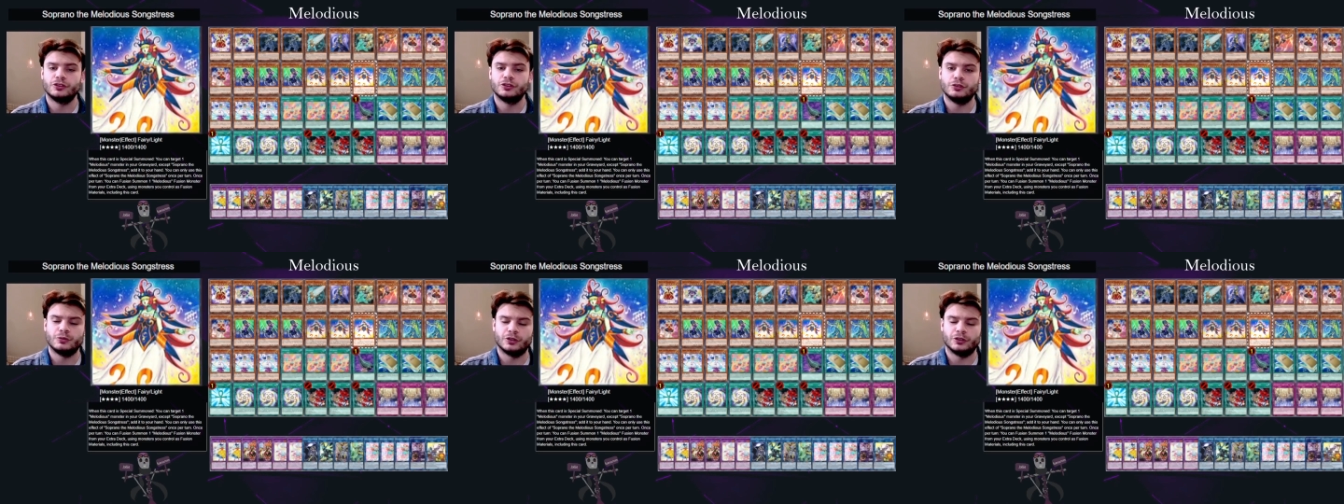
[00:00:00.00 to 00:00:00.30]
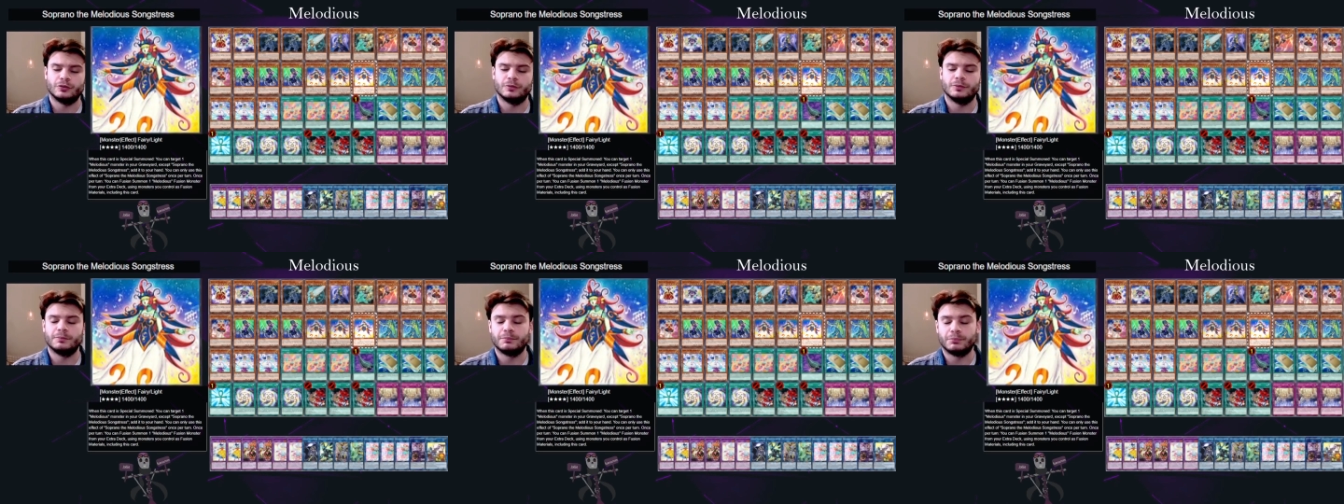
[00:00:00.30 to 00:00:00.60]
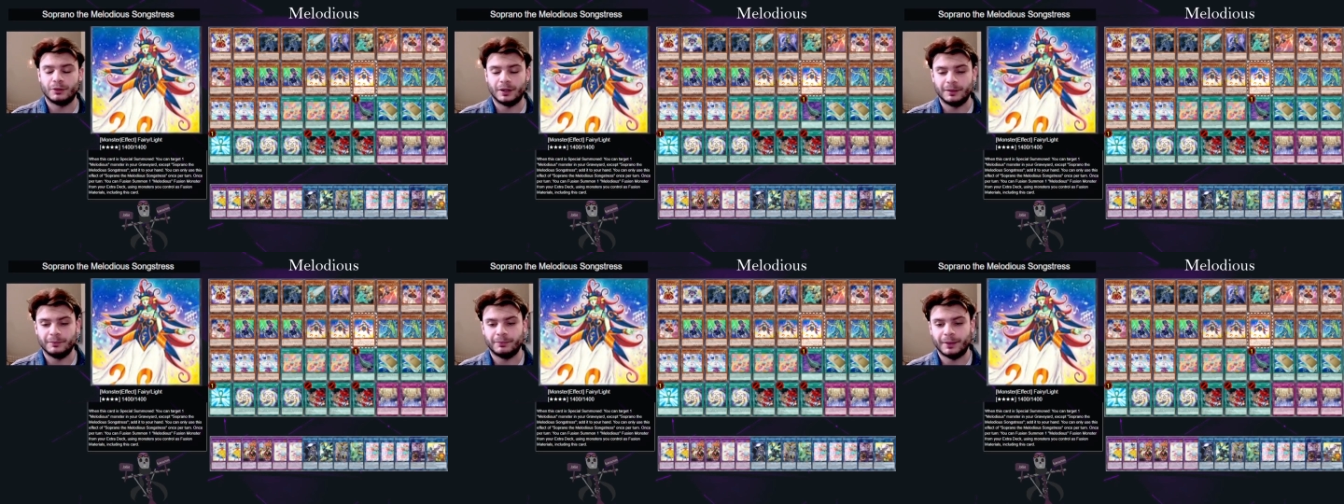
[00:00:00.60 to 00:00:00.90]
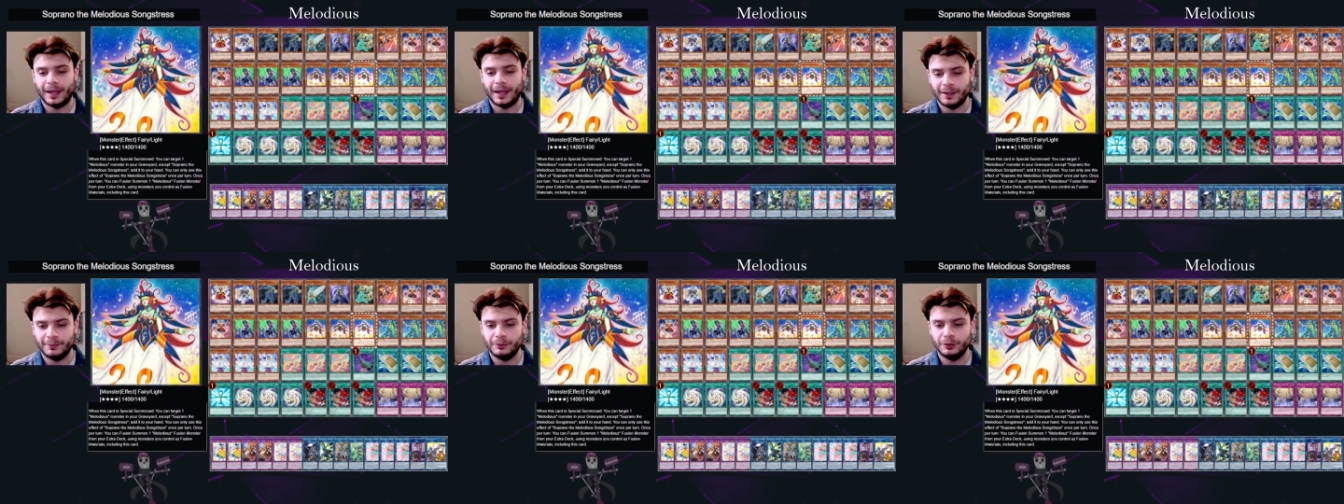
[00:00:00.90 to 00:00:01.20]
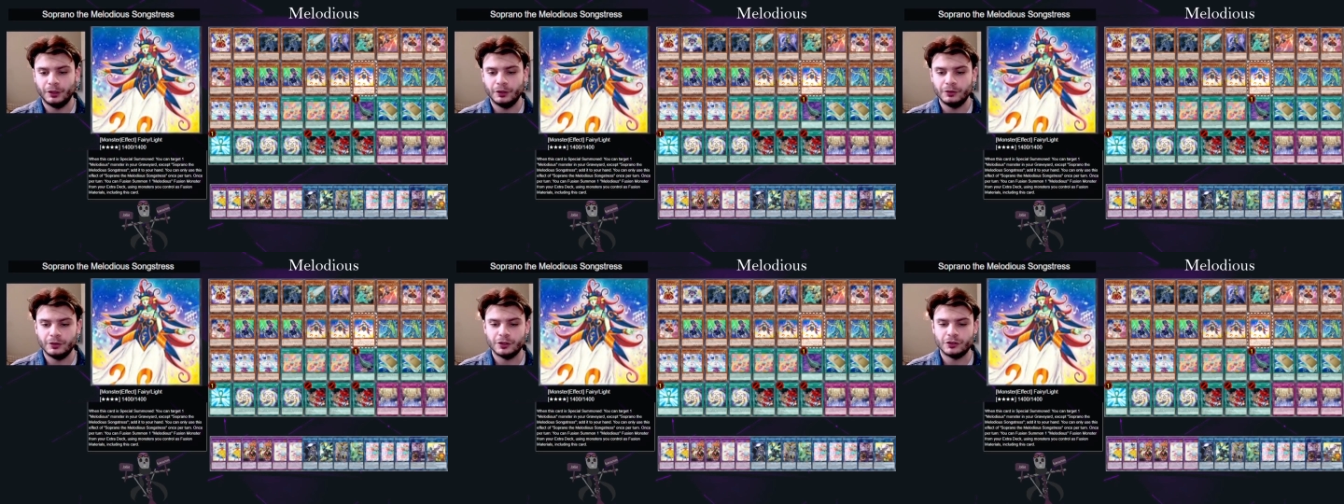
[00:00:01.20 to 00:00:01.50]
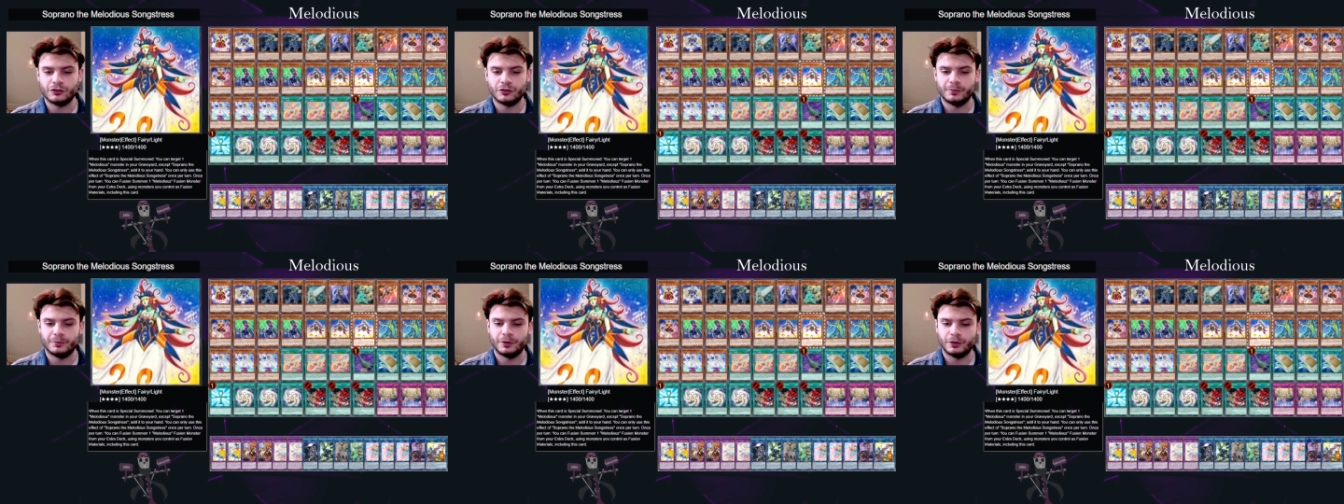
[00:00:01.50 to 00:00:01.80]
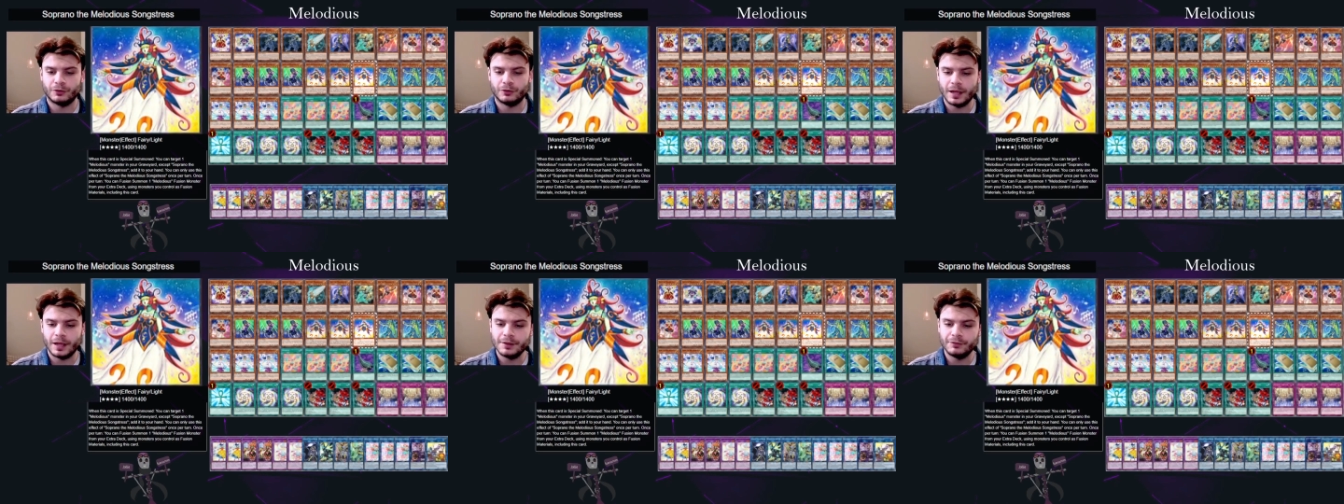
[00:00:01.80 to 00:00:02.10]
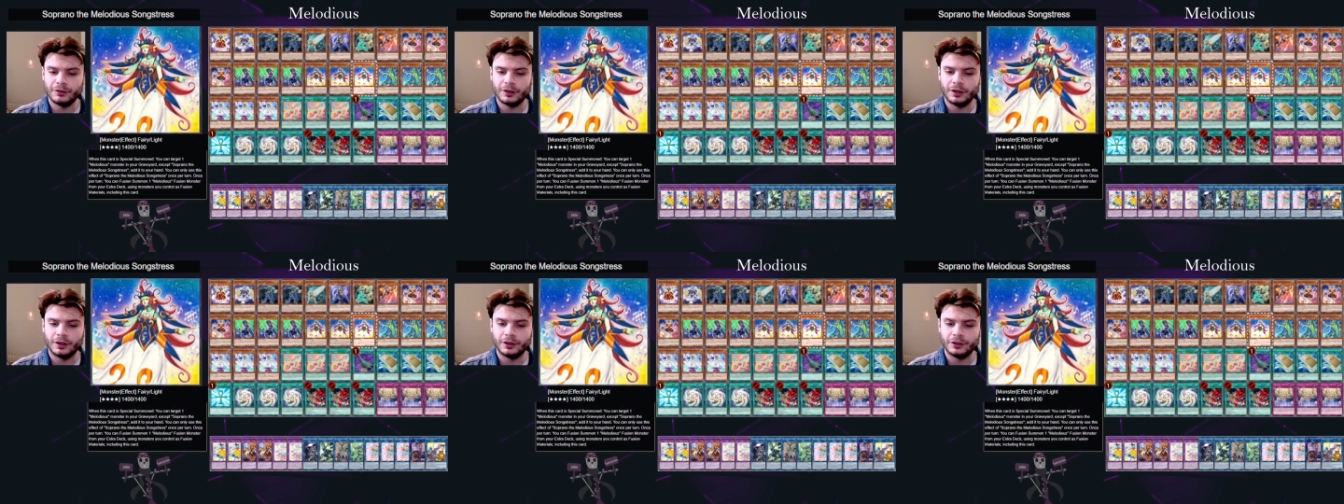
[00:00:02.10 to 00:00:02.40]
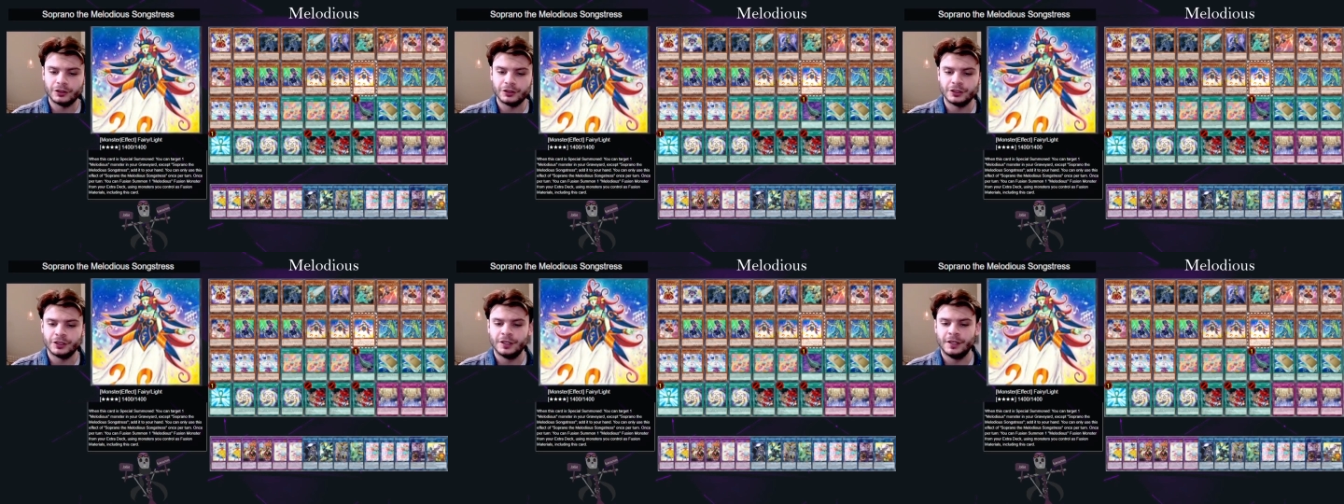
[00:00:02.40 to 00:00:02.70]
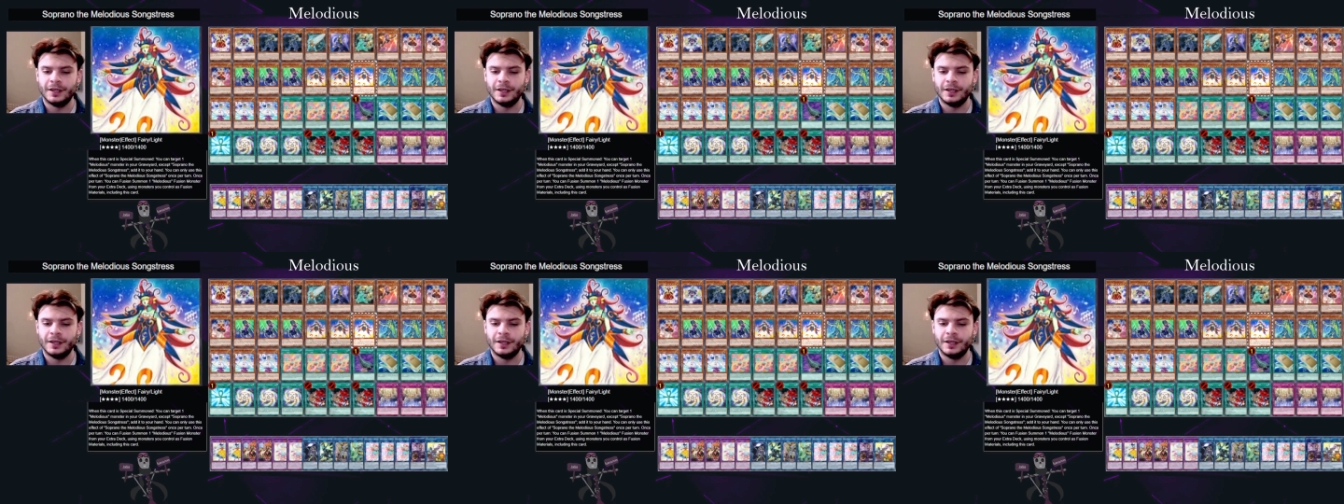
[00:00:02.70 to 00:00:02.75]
you can bring back a Melodious from the graveyard,